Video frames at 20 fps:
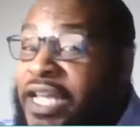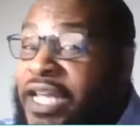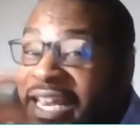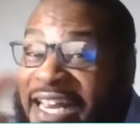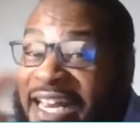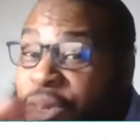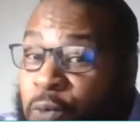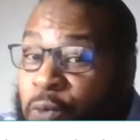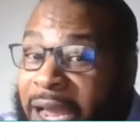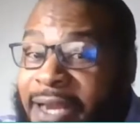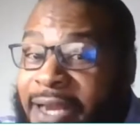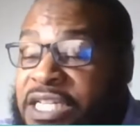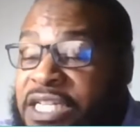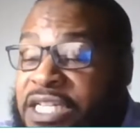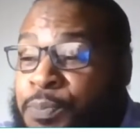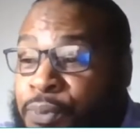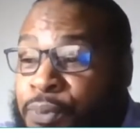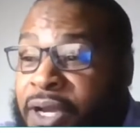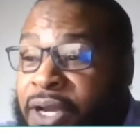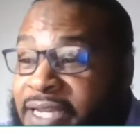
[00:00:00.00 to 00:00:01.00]
he write in his
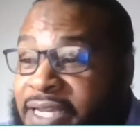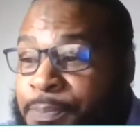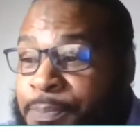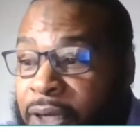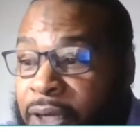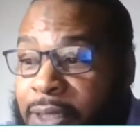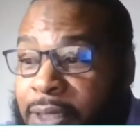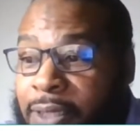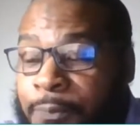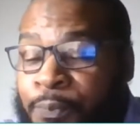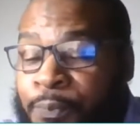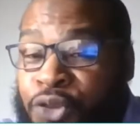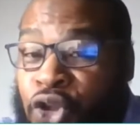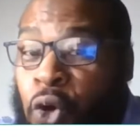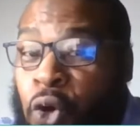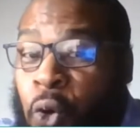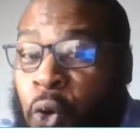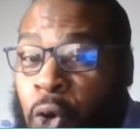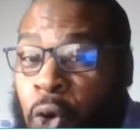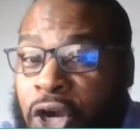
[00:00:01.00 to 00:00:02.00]
book, his book, The
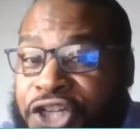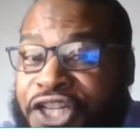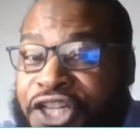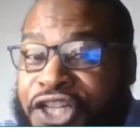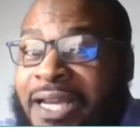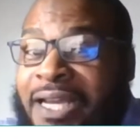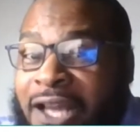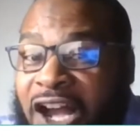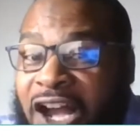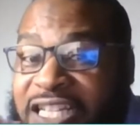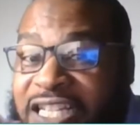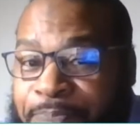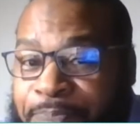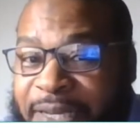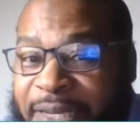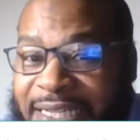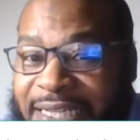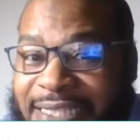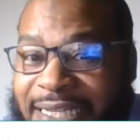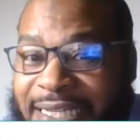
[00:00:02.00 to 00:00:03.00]
Origin of
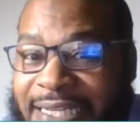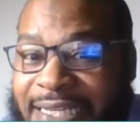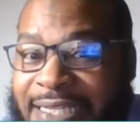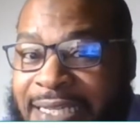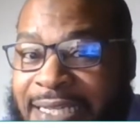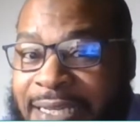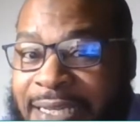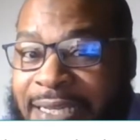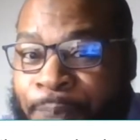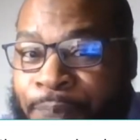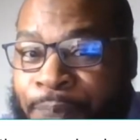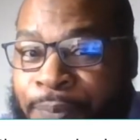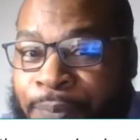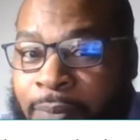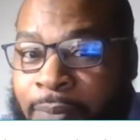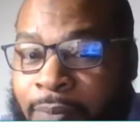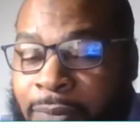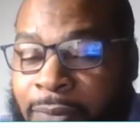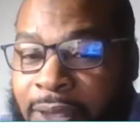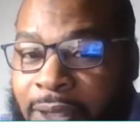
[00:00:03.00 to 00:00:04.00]
Species
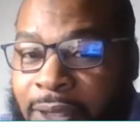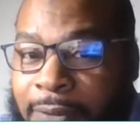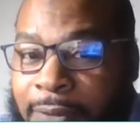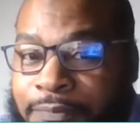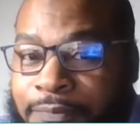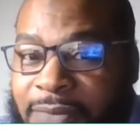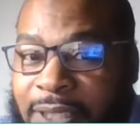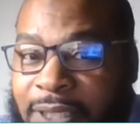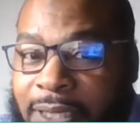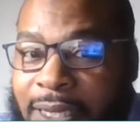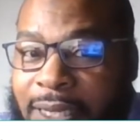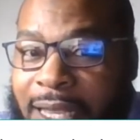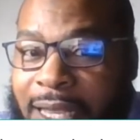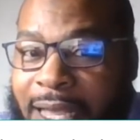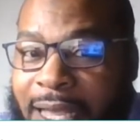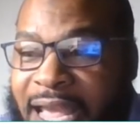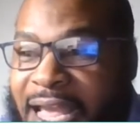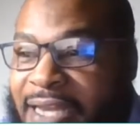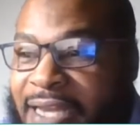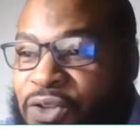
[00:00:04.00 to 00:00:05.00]

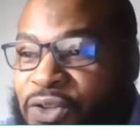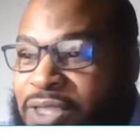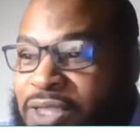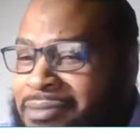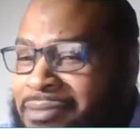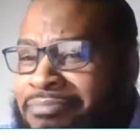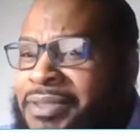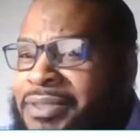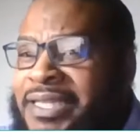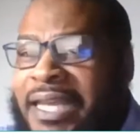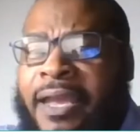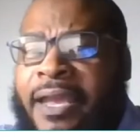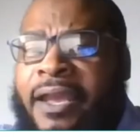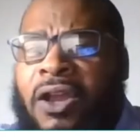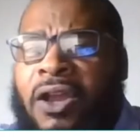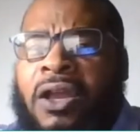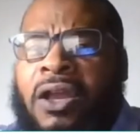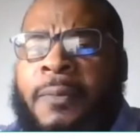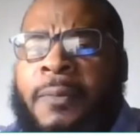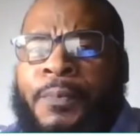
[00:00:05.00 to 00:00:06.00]
and
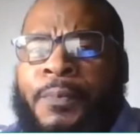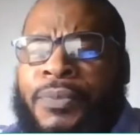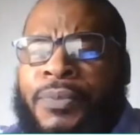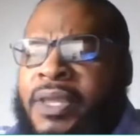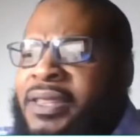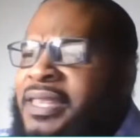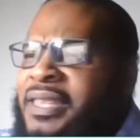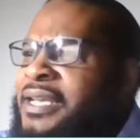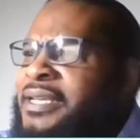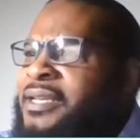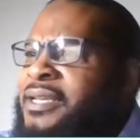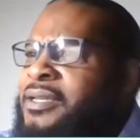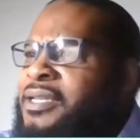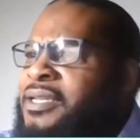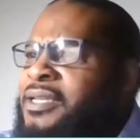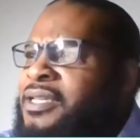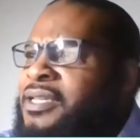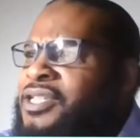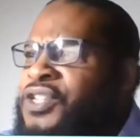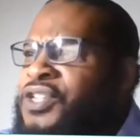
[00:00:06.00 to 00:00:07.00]
the, the
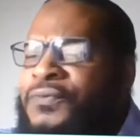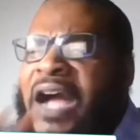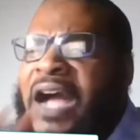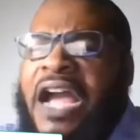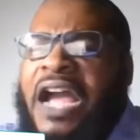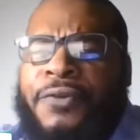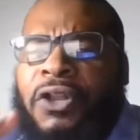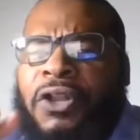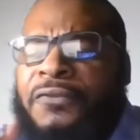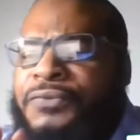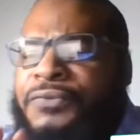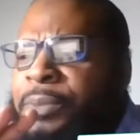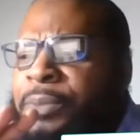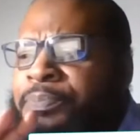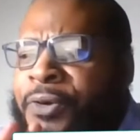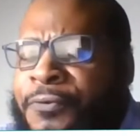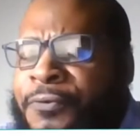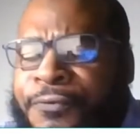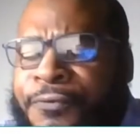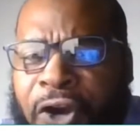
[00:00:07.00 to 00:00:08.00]
Survival of the
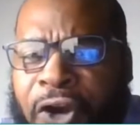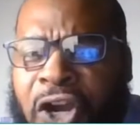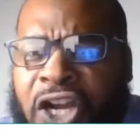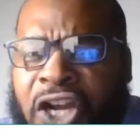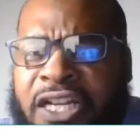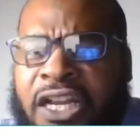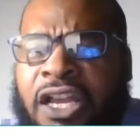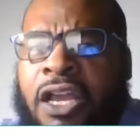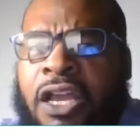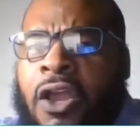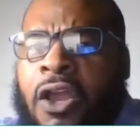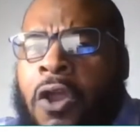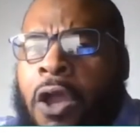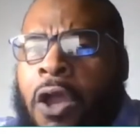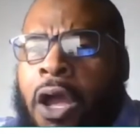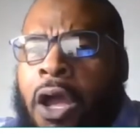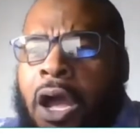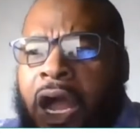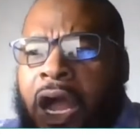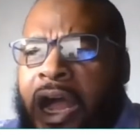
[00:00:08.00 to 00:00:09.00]
Preferred
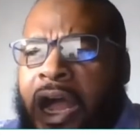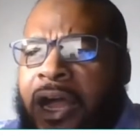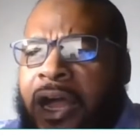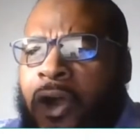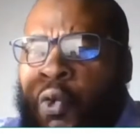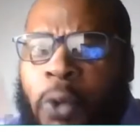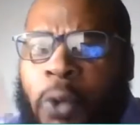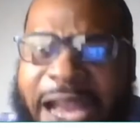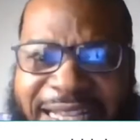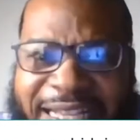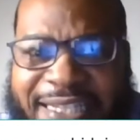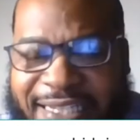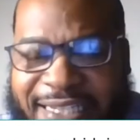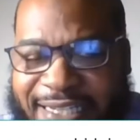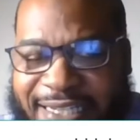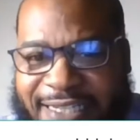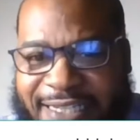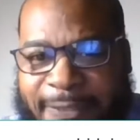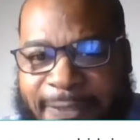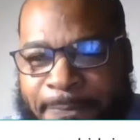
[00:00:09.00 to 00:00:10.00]
uh, Races?